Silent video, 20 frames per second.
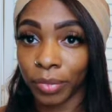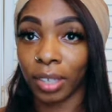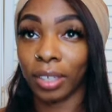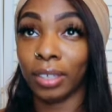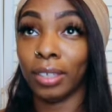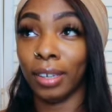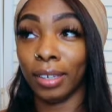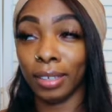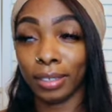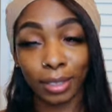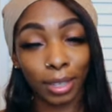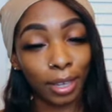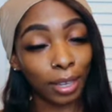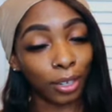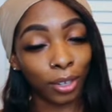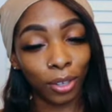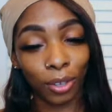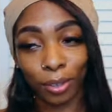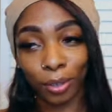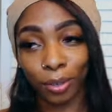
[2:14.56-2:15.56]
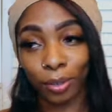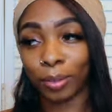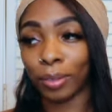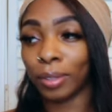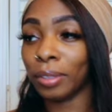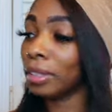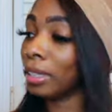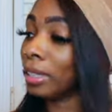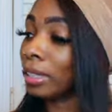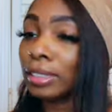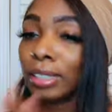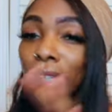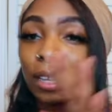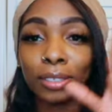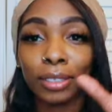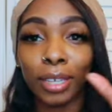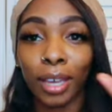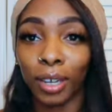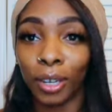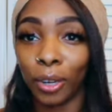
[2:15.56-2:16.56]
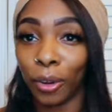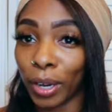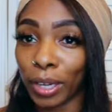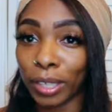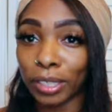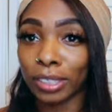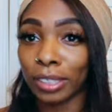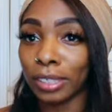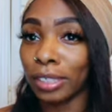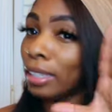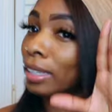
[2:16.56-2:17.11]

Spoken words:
Yes, I know that sounds kind of crazy.